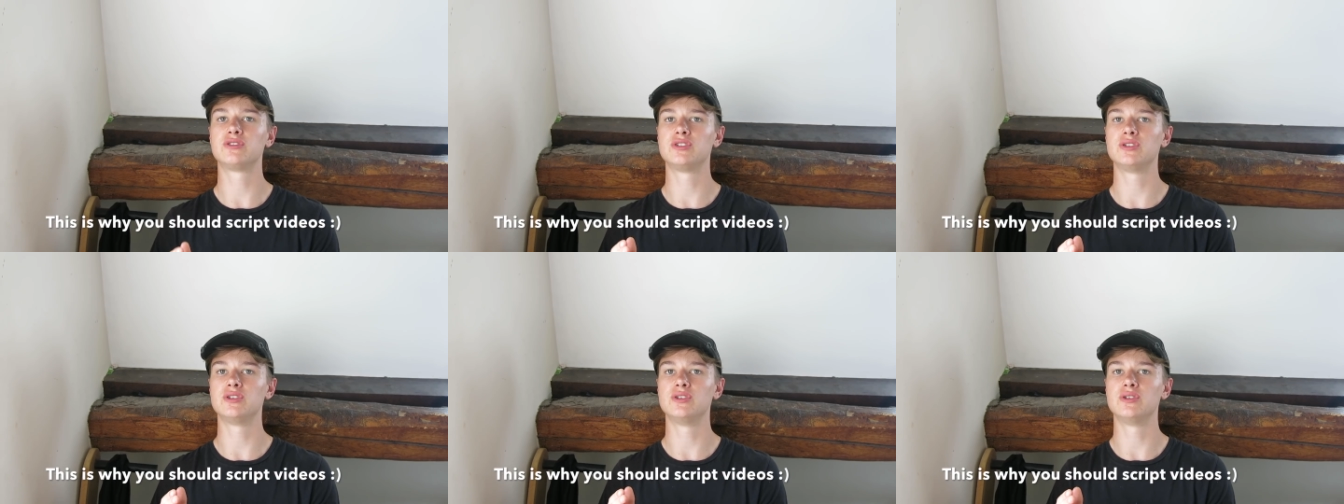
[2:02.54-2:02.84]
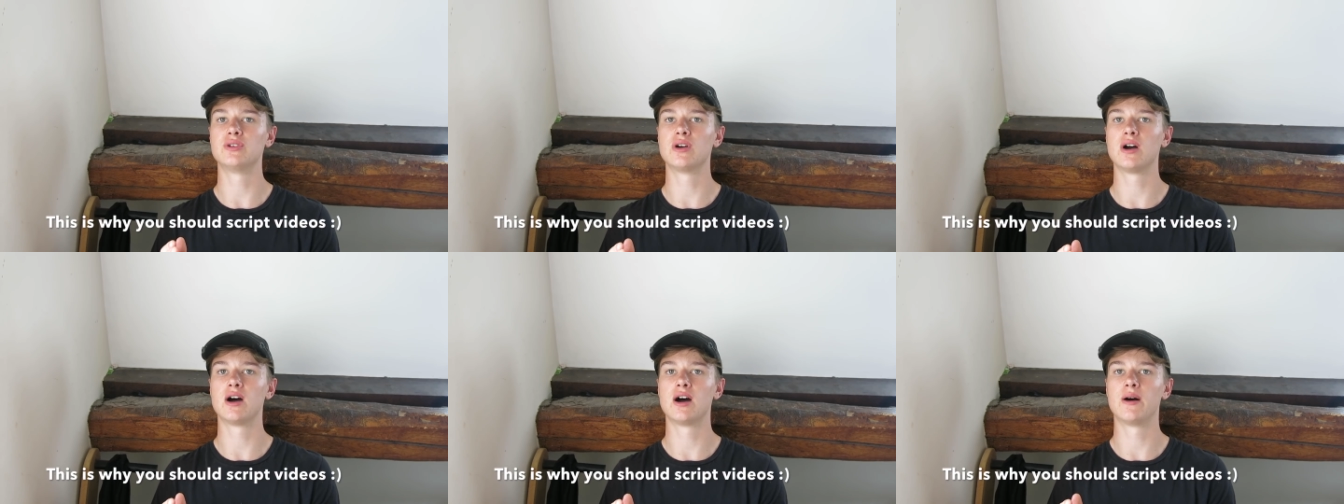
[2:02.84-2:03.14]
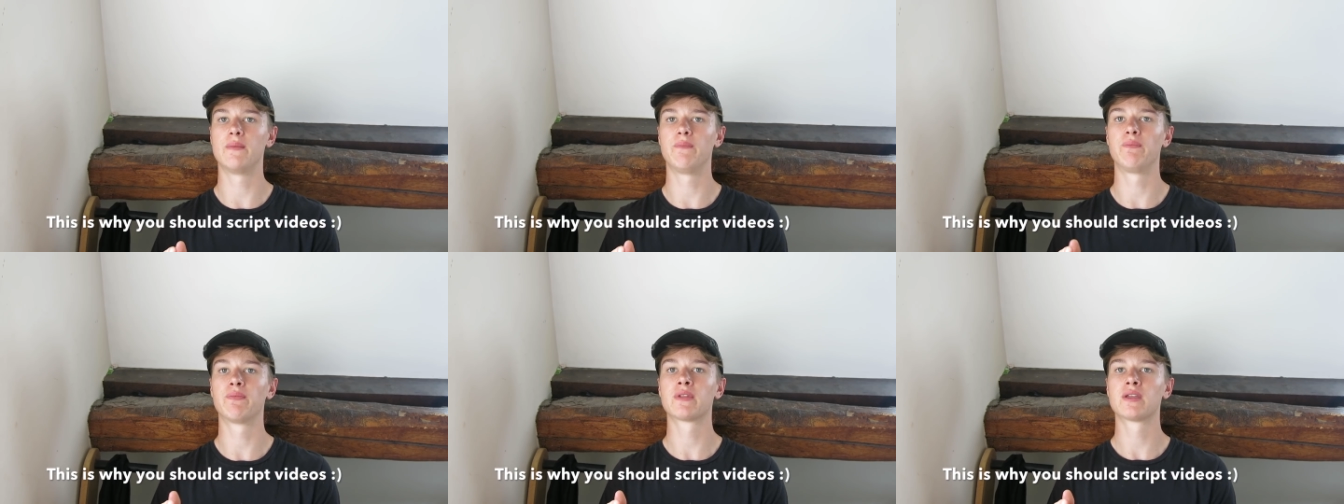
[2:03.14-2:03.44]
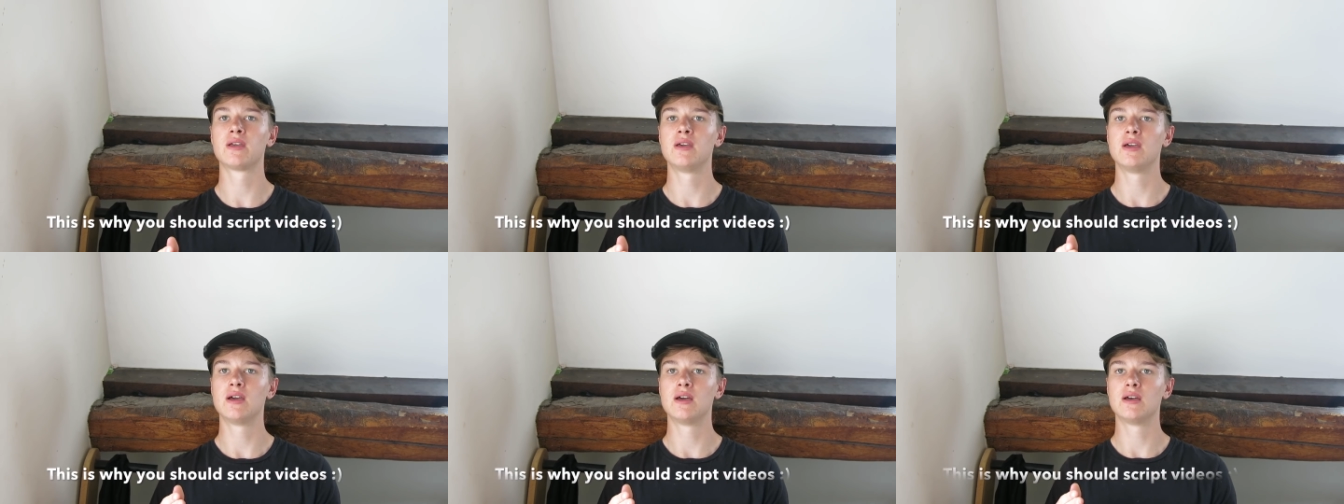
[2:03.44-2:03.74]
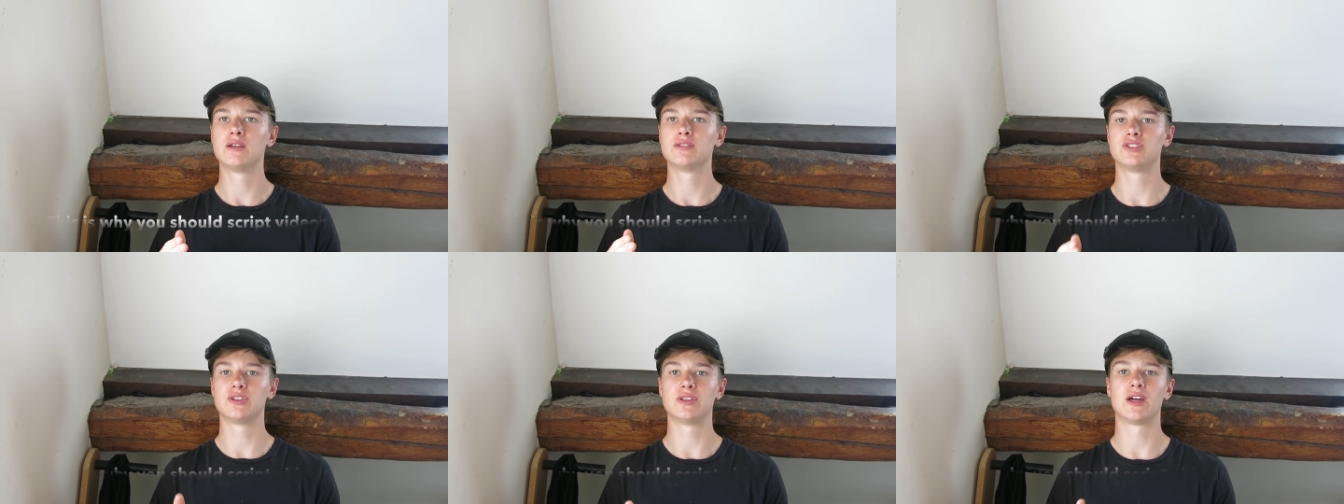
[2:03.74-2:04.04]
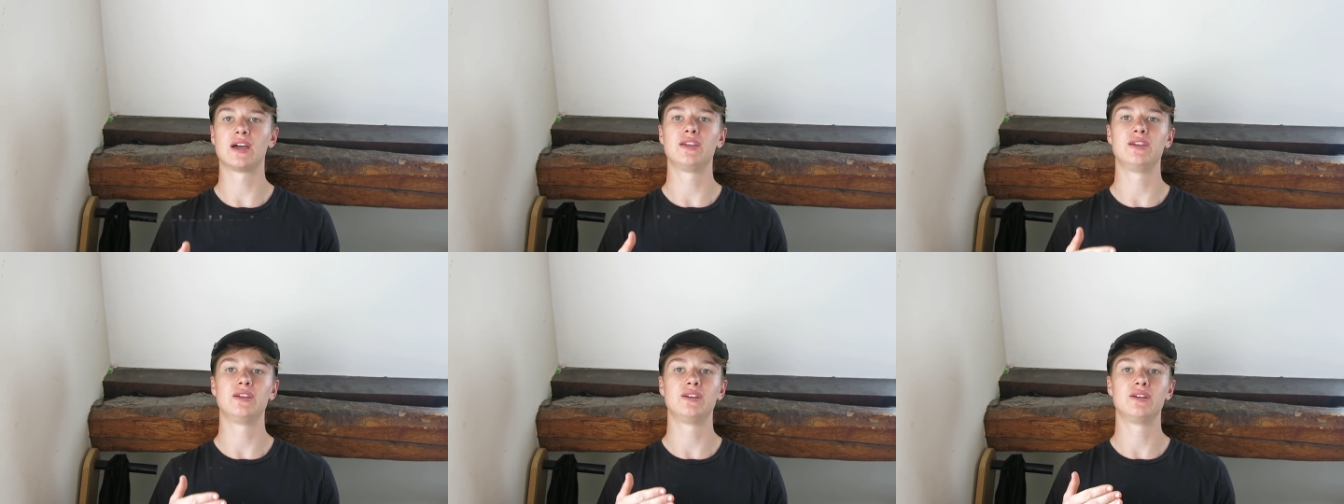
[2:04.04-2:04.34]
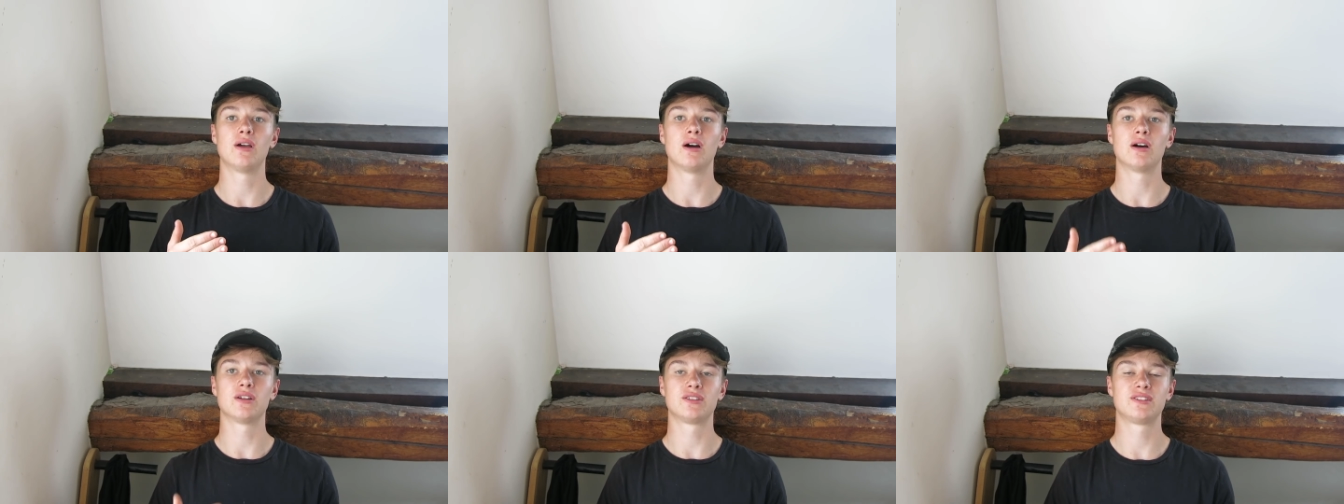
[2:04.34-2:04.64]
to um, so that
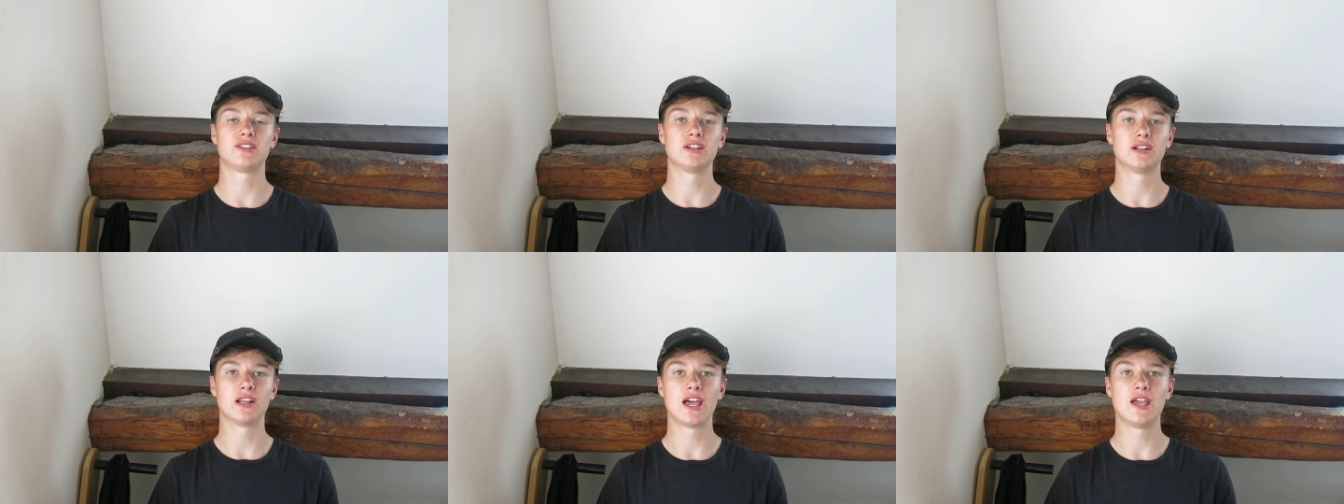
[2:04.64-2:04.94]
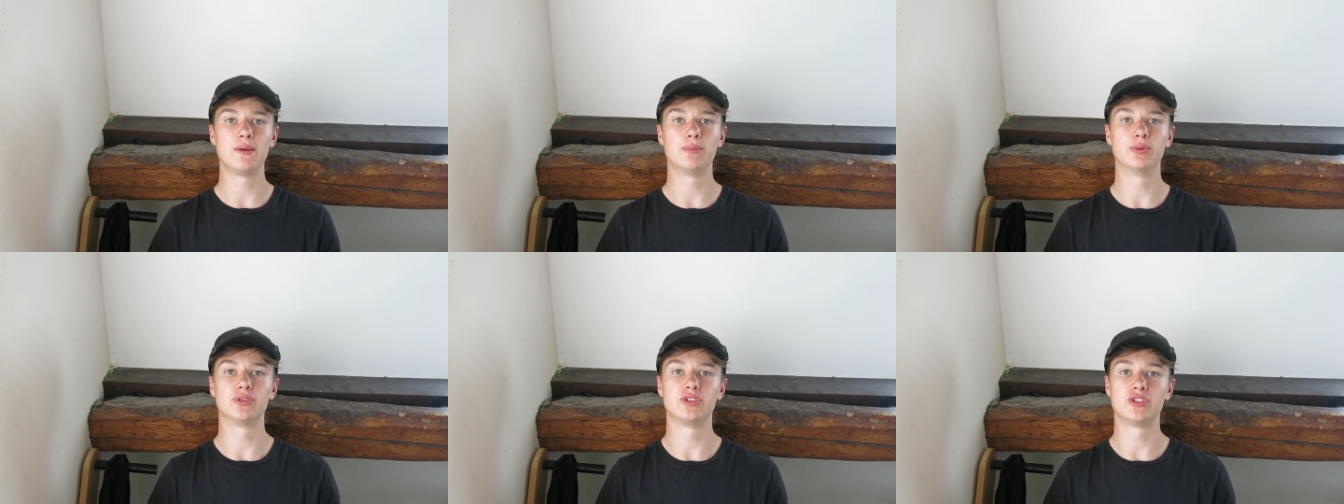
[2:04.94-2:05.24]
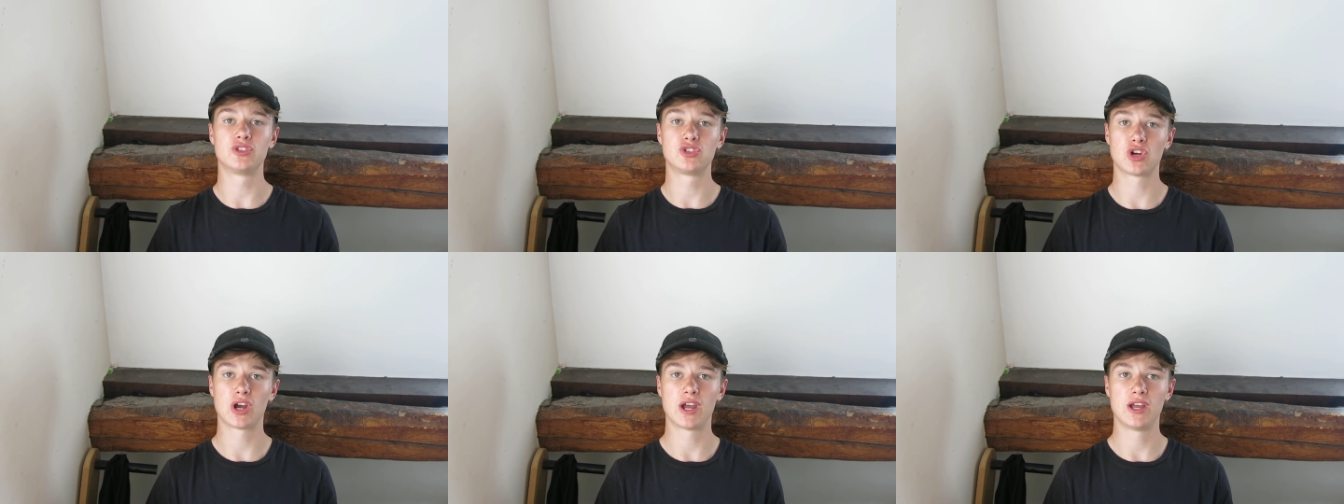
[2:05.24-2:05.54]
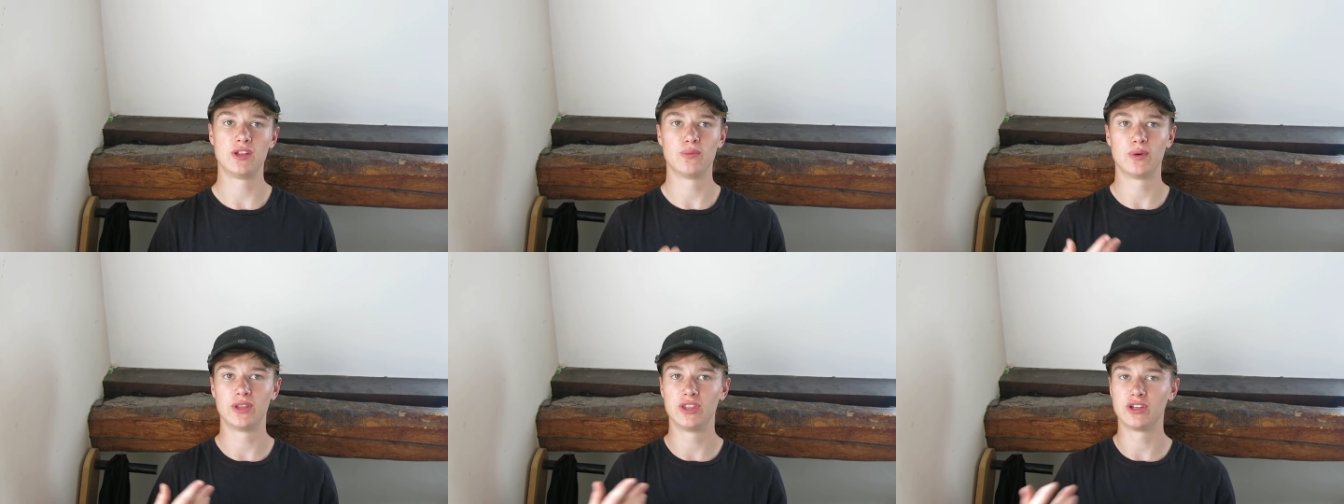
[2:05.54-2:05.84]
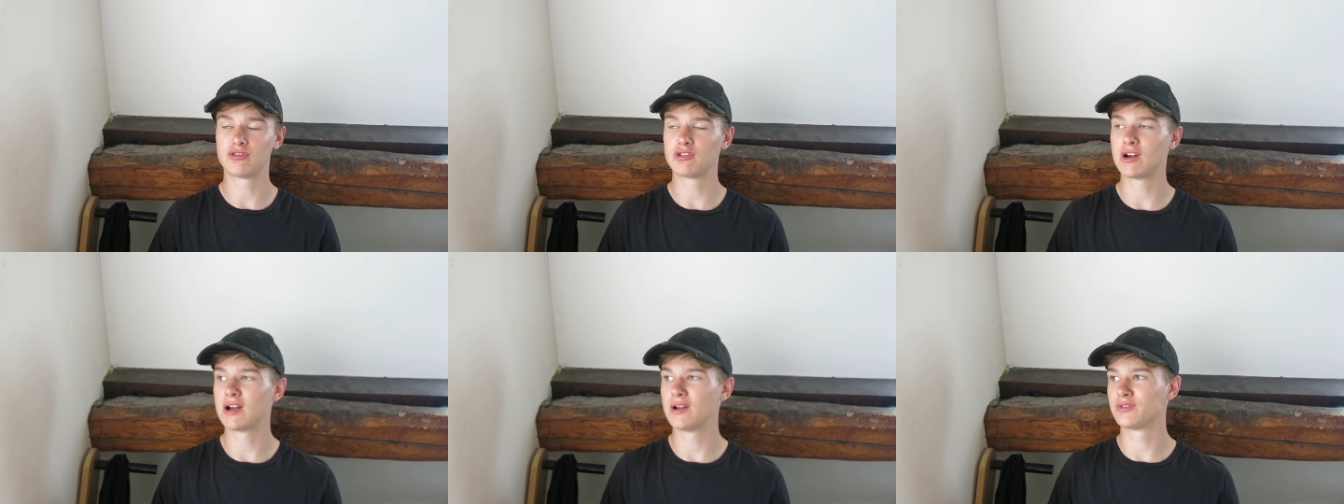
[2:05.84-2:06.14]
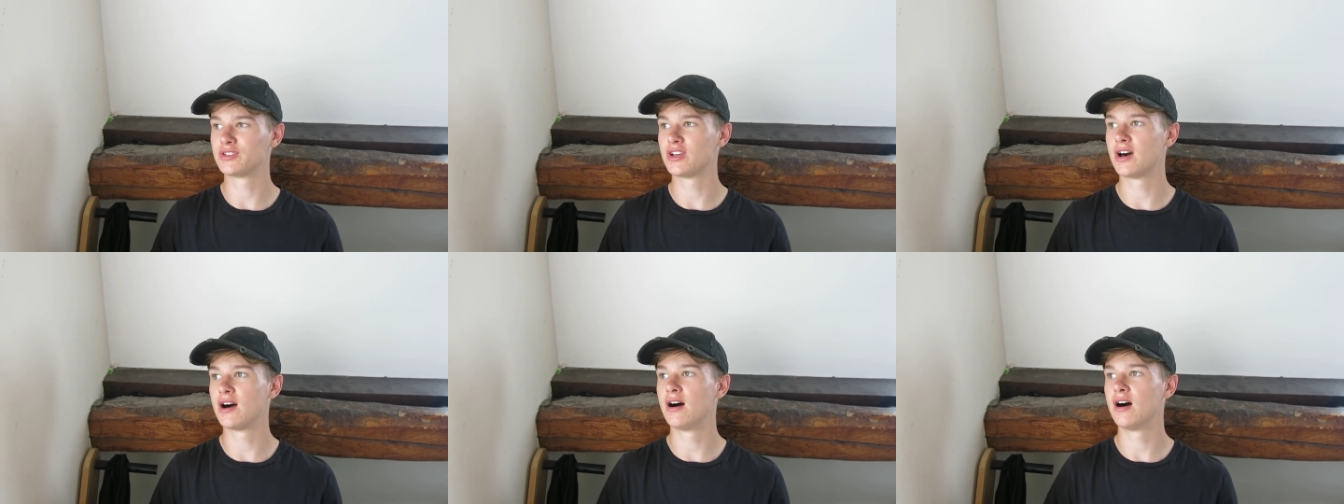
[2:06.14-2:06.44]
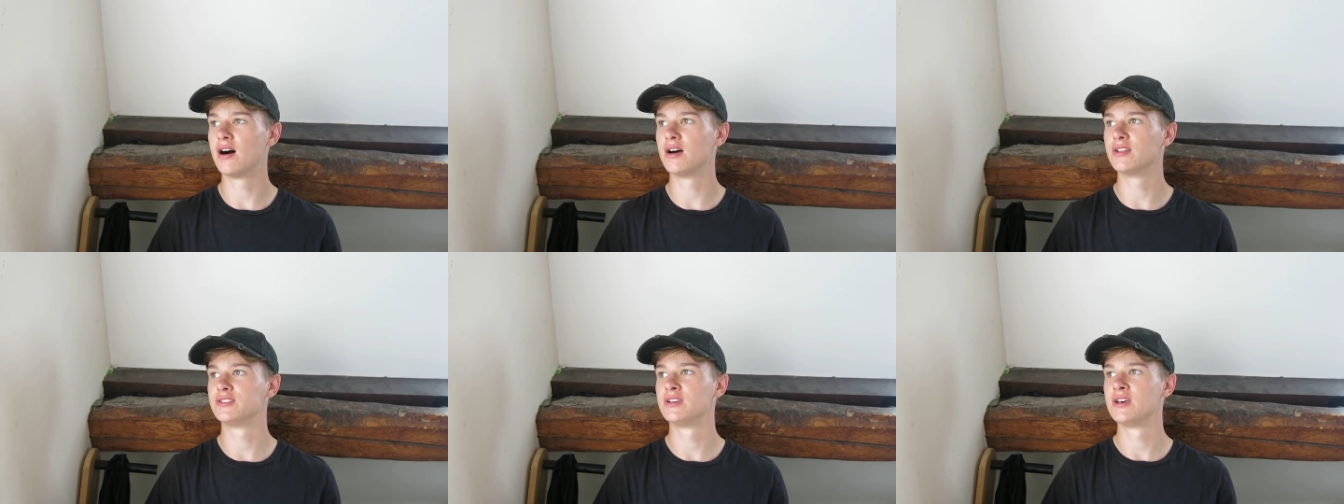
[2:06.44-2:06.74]
you are still able to train when the ground's
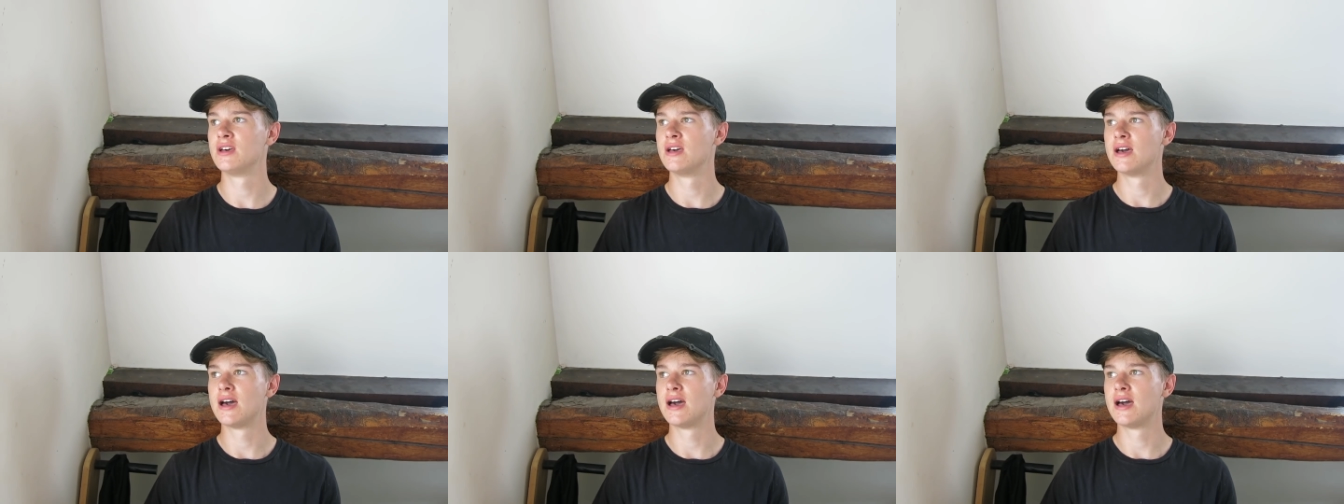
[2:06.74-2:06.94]
hard